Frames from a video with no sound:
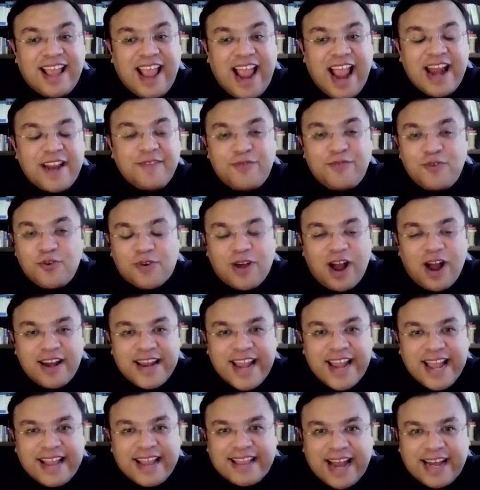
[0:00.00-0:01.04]
And if you can't
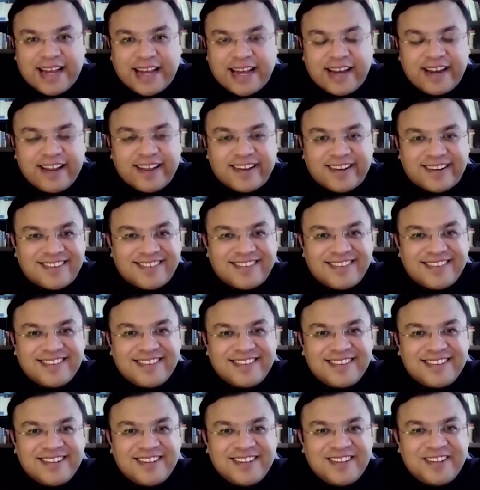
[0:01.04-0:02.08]
get that clear,
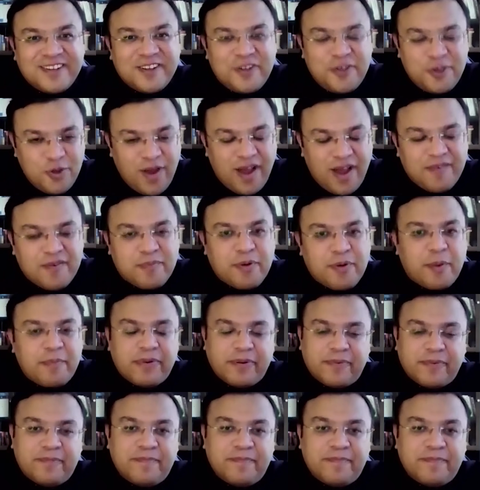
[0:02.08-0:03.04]
you have a problem.